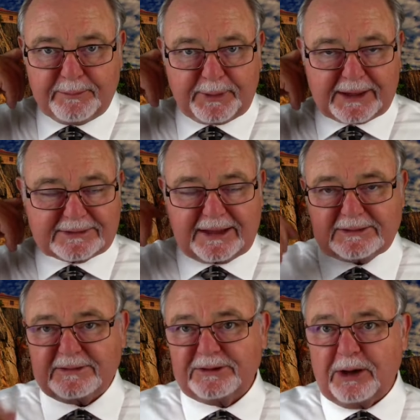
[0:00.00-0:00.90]
because
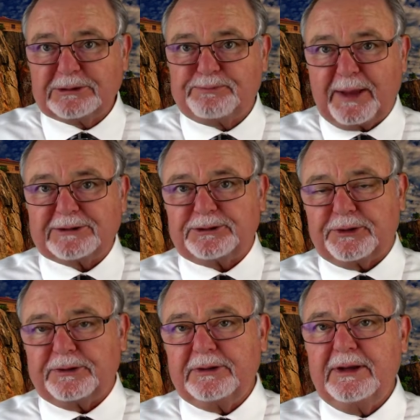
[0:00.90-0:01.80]
these goats
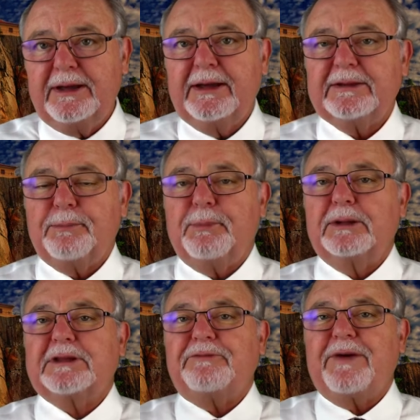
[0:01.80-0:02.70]
picture the
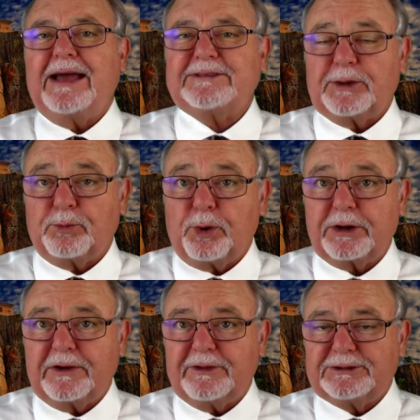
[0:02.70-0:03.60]
multifaceted
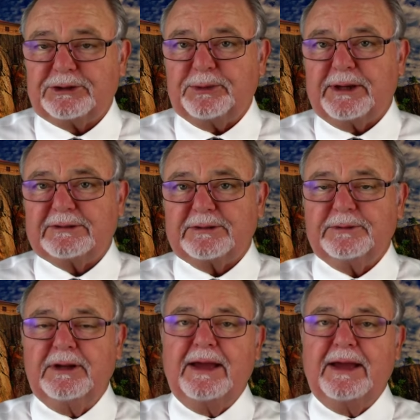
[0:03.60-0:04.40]
work of Yeshua, to